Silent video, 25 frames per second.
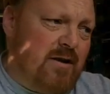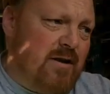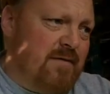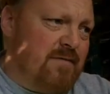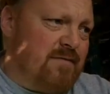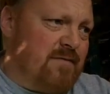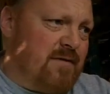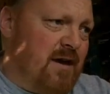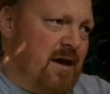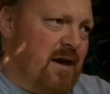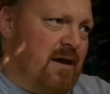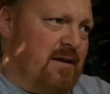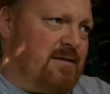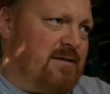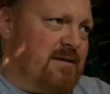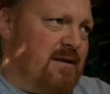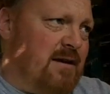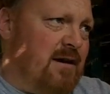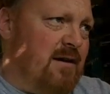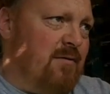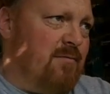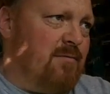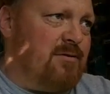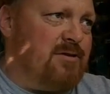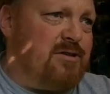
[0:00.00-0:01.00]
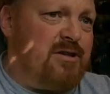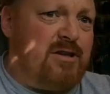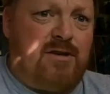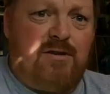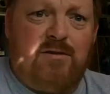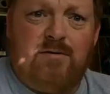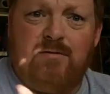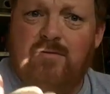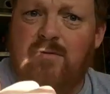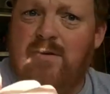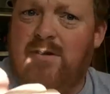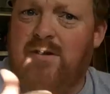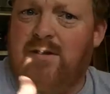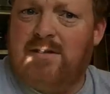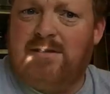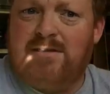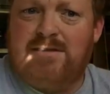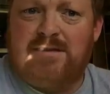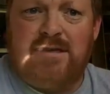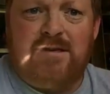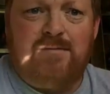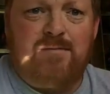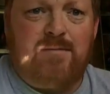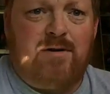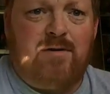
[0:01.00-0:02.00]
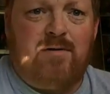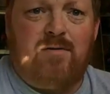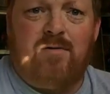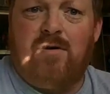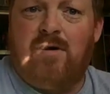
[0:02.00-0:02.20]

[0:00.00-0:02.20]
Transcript: and if not, we'll see you at SEMA,